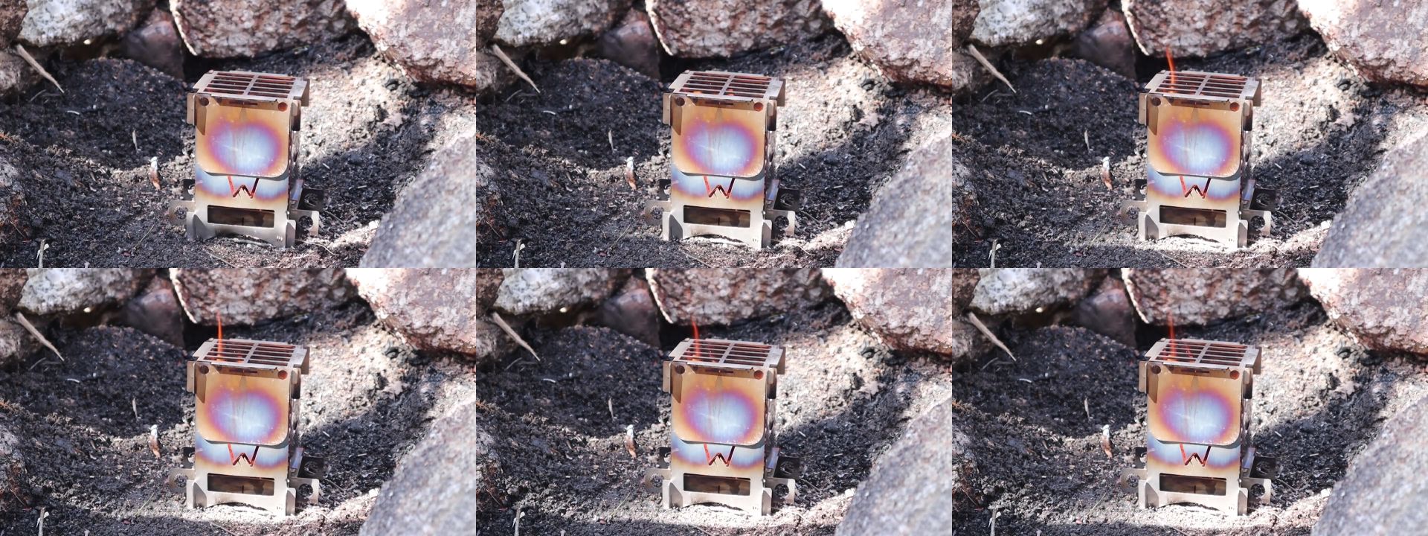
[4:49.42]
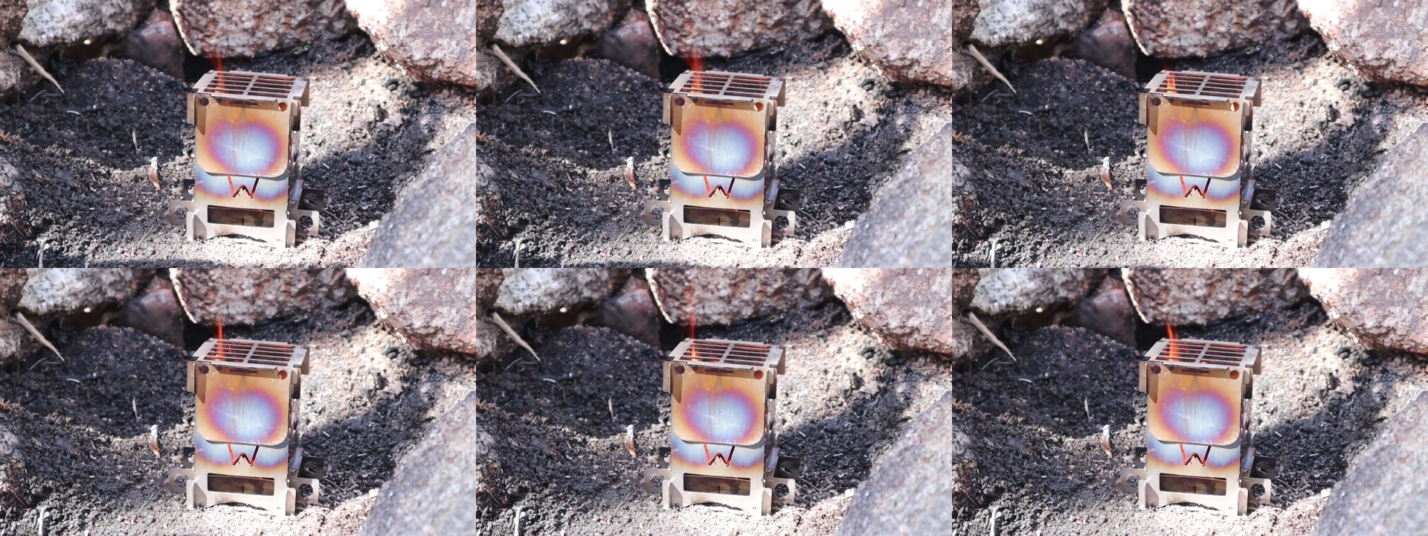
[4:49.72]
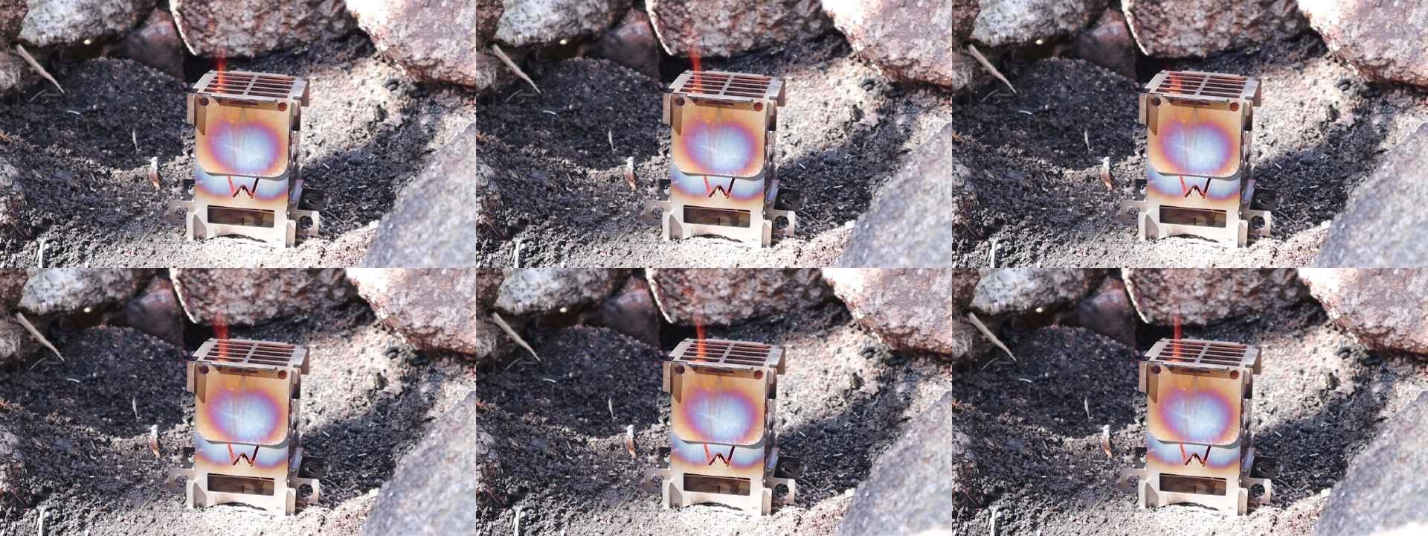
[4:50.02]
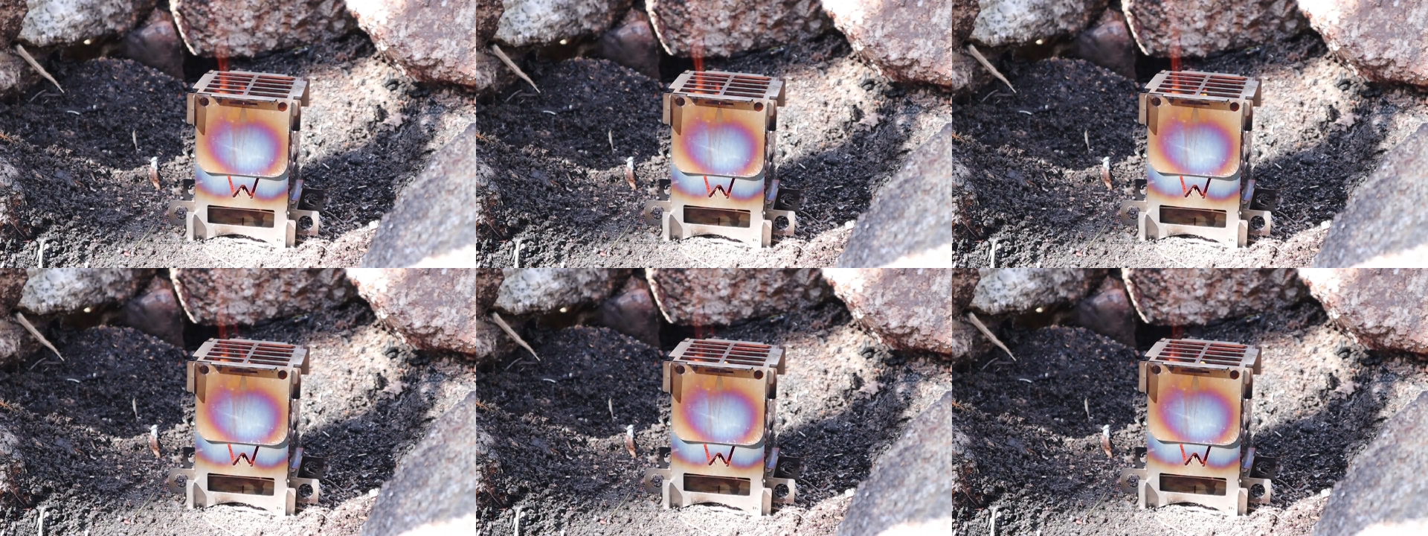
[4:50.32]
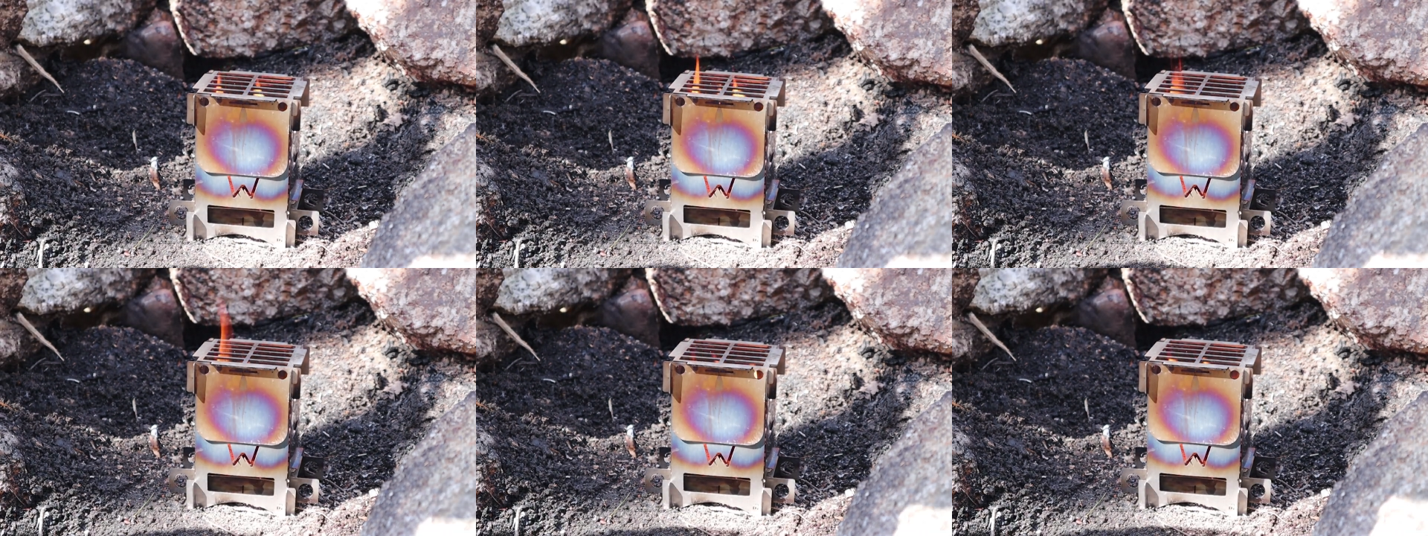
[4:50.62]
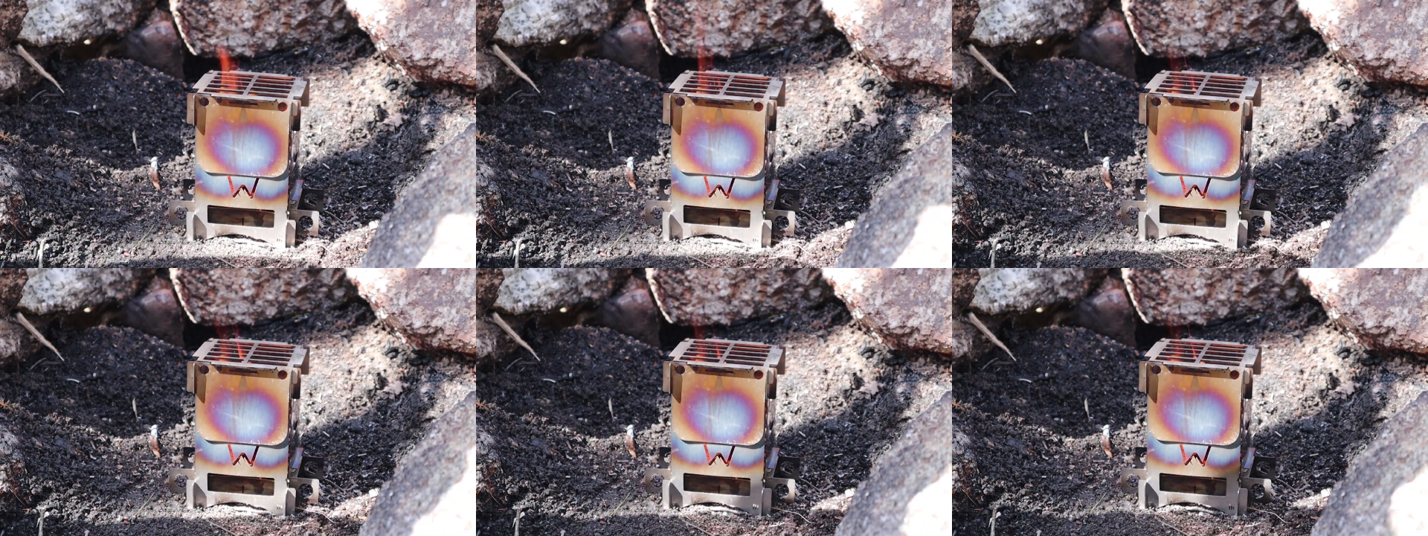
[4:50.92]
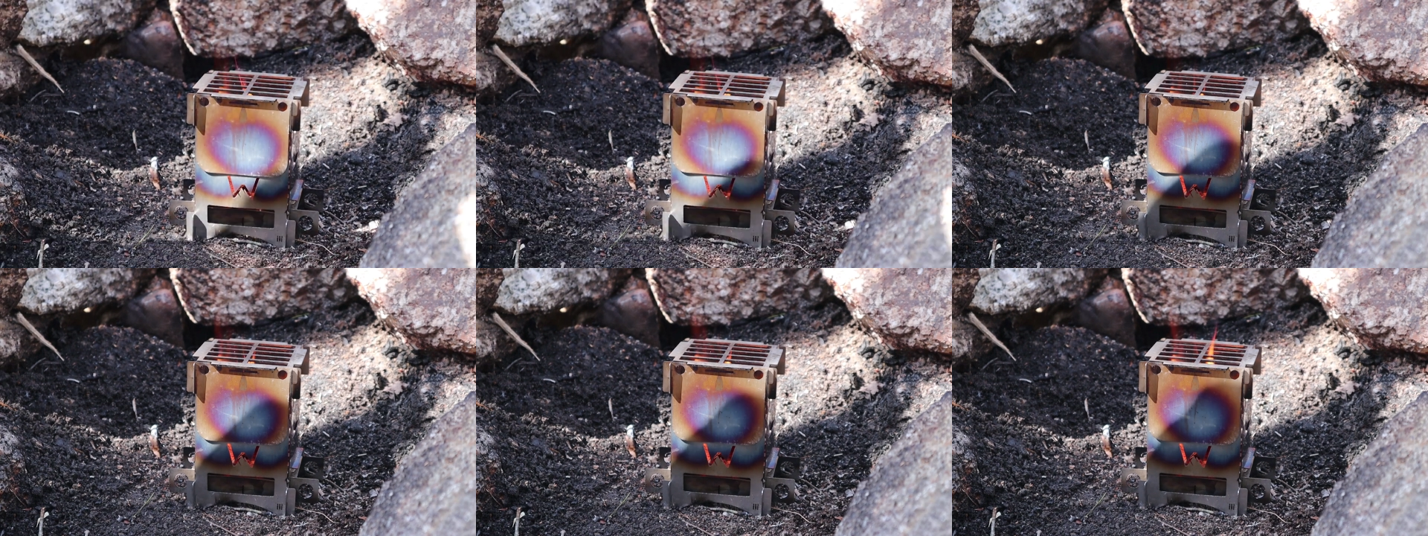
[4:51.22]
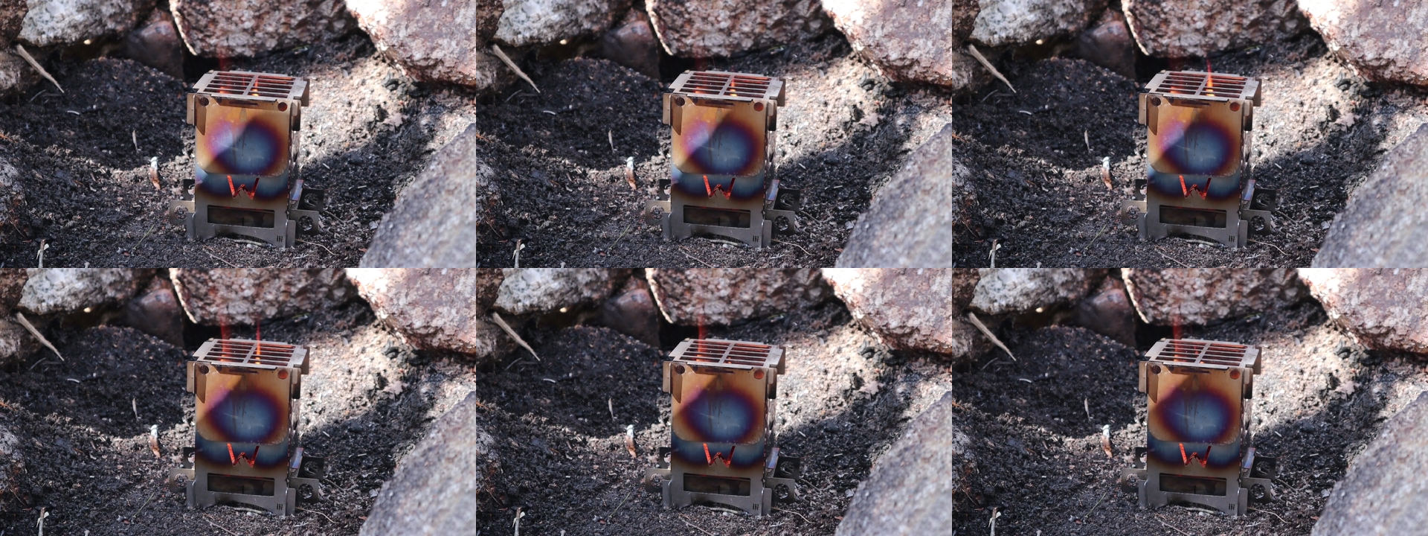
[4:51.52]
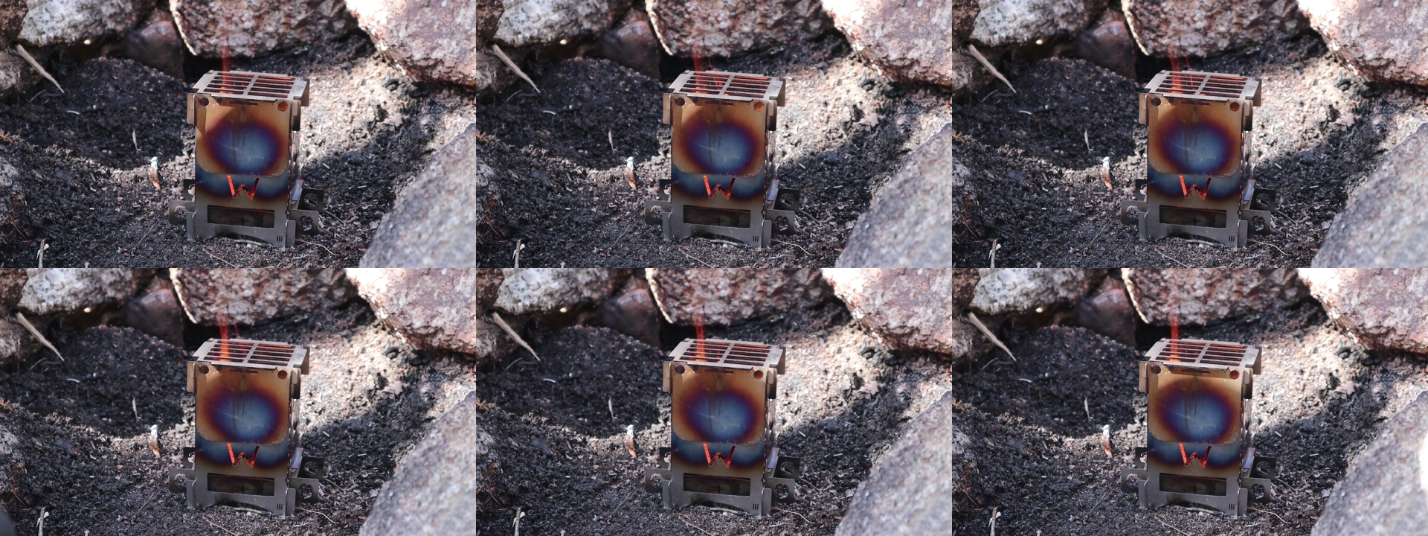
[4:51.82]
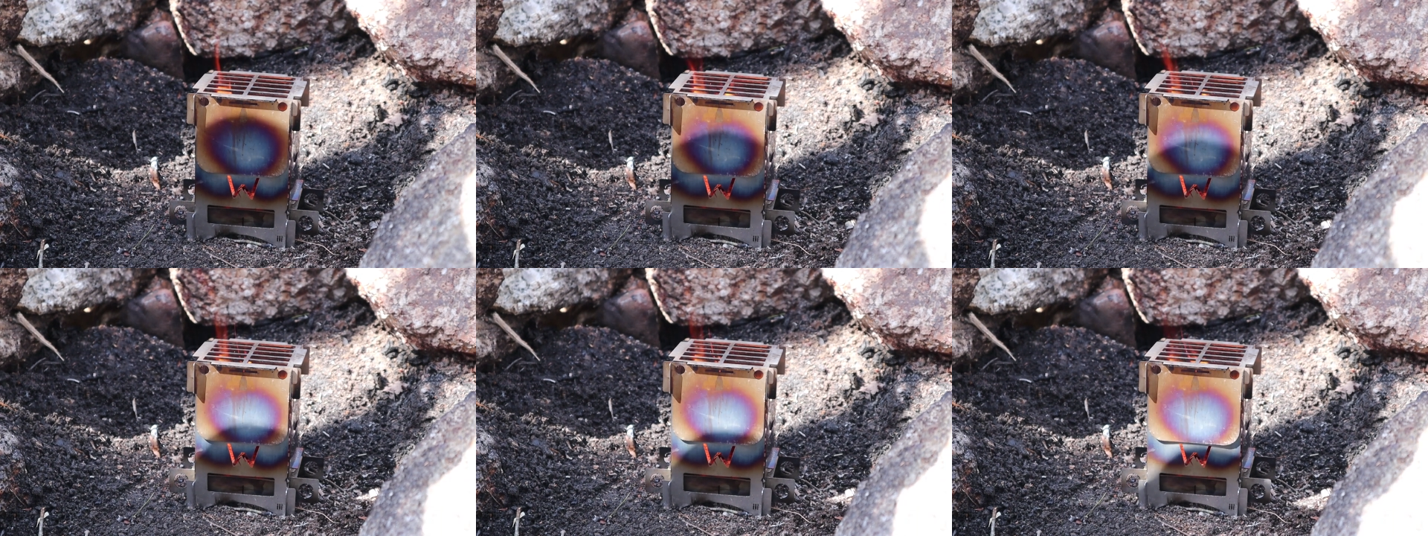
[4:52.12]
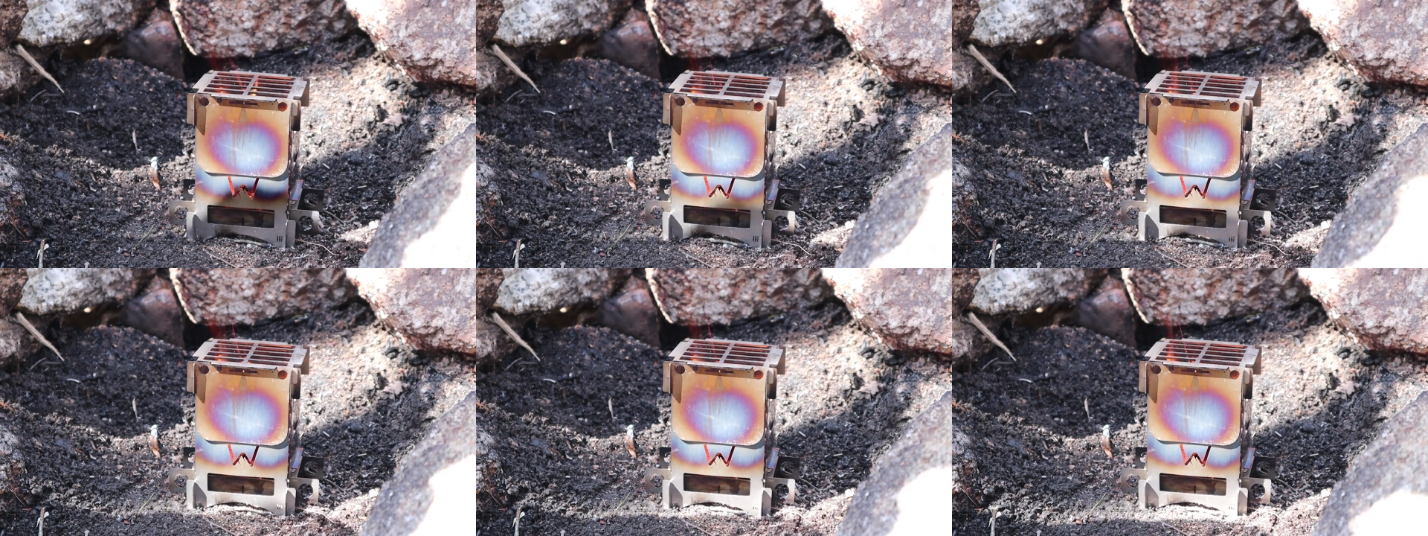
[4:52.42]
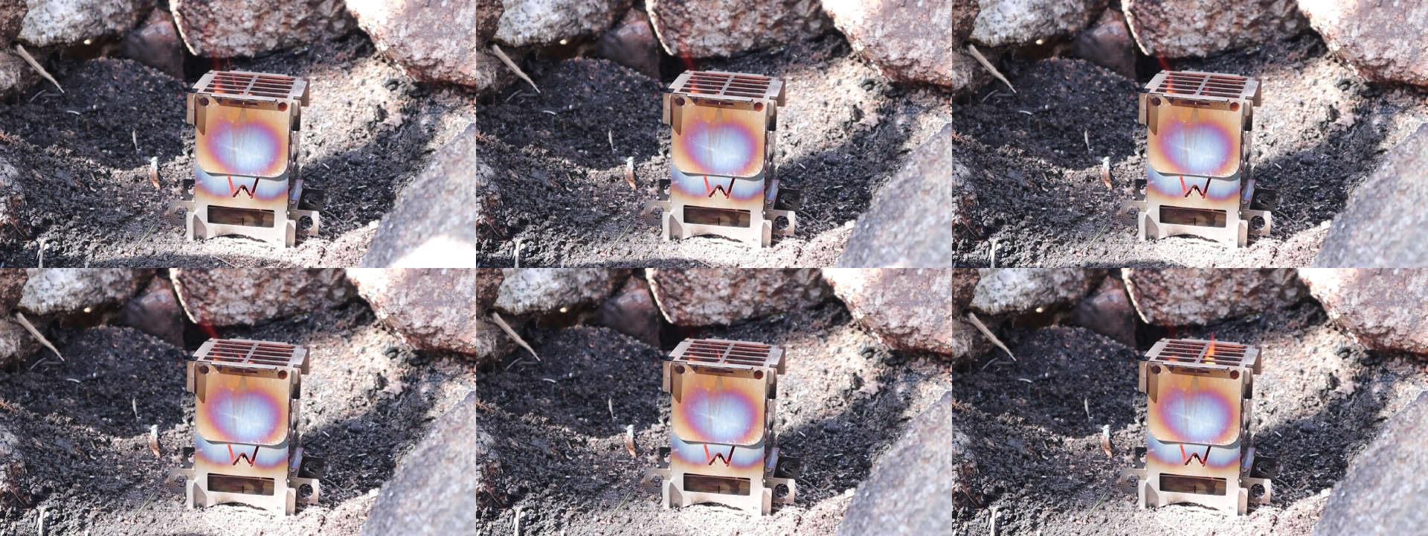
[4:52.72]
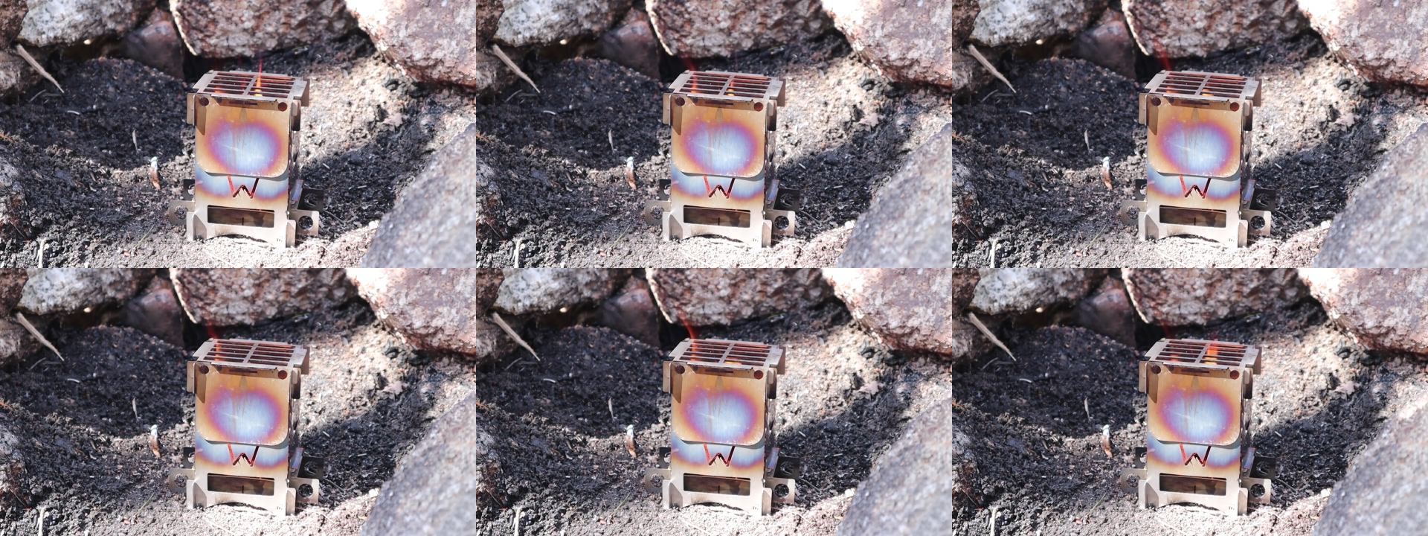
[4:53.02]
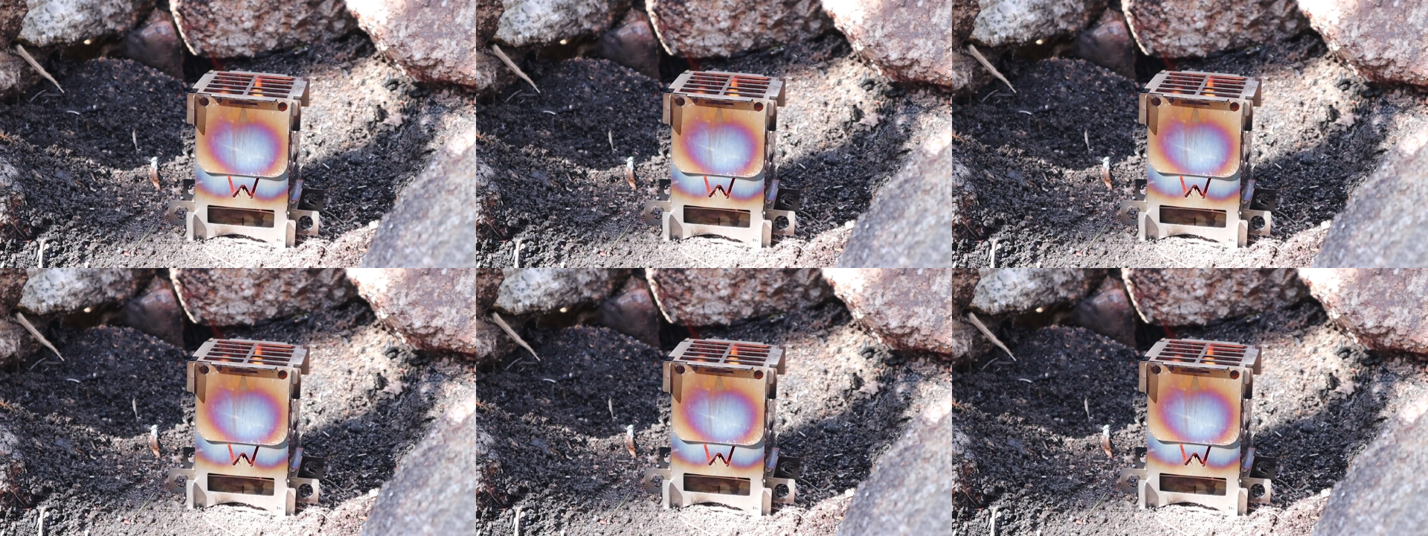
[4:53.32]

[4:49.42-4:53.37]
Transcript: [unreadable: no face in view]